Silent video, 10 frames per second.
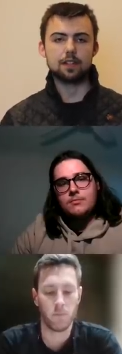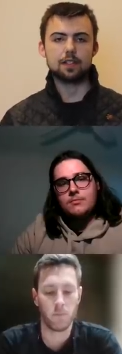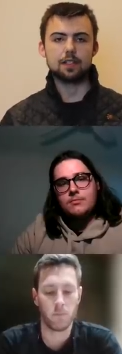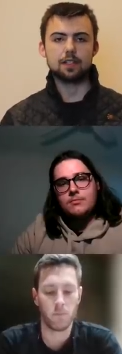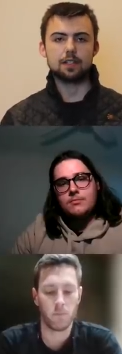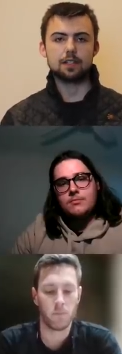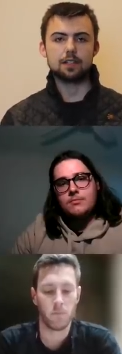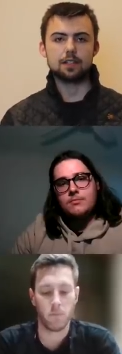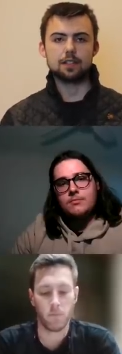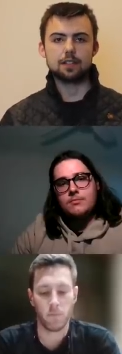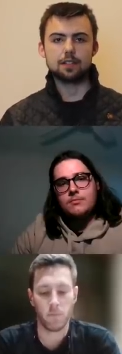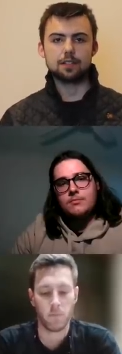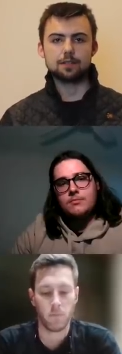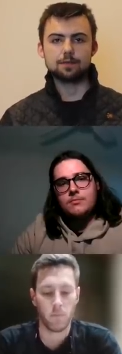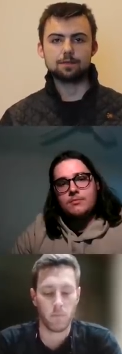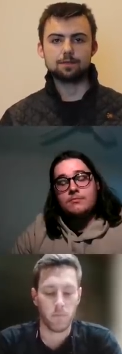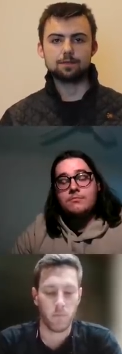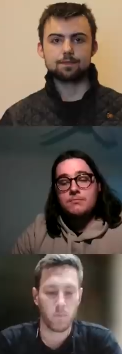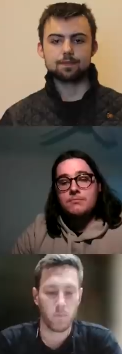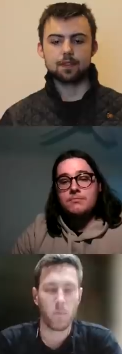
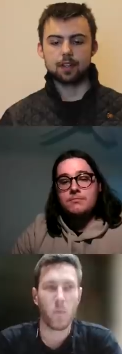[no speech]